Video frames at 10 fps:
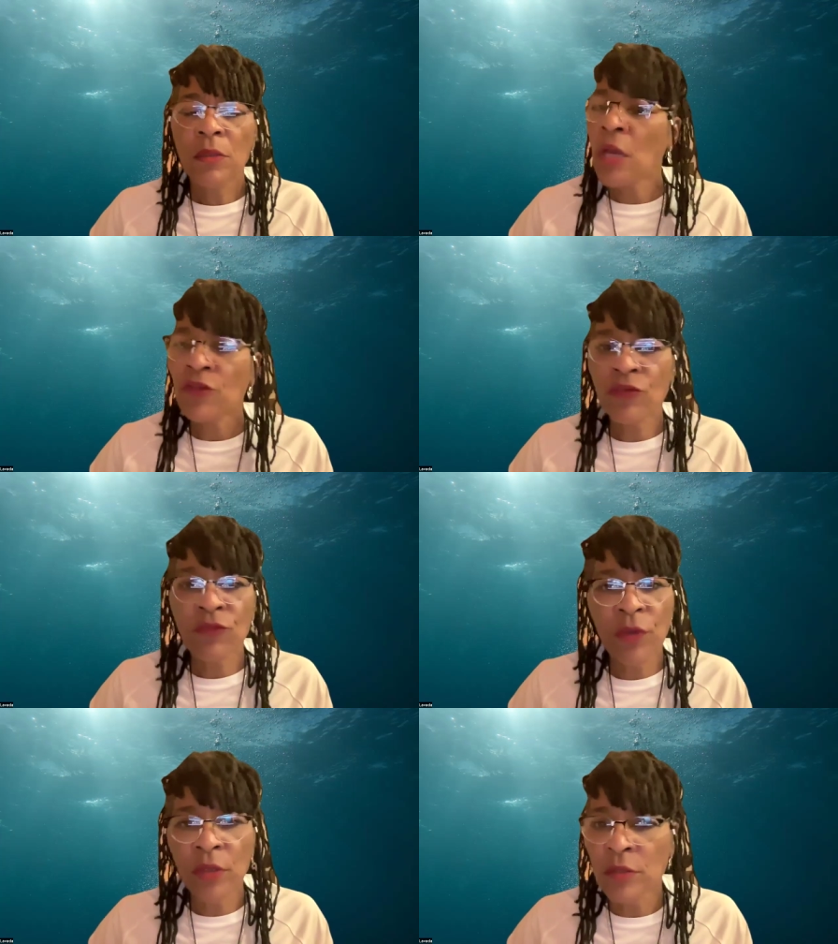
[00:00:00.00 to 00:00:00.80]

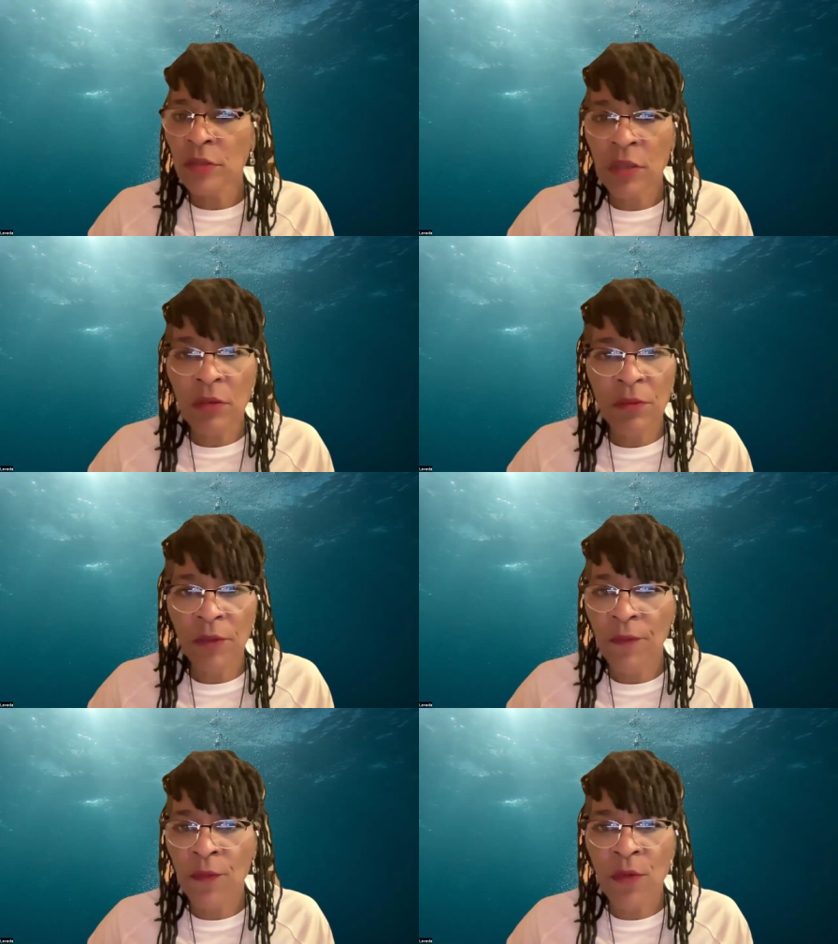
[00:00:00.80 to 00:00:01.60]
Yasharel is
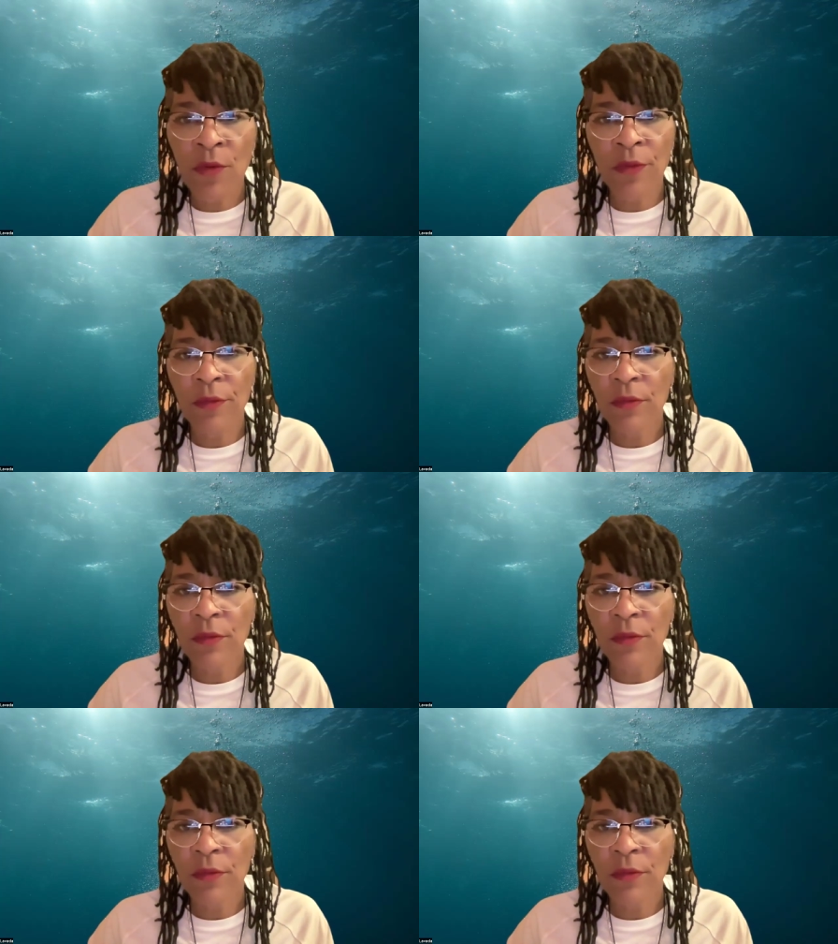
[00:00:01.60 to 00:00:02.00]
coming forth.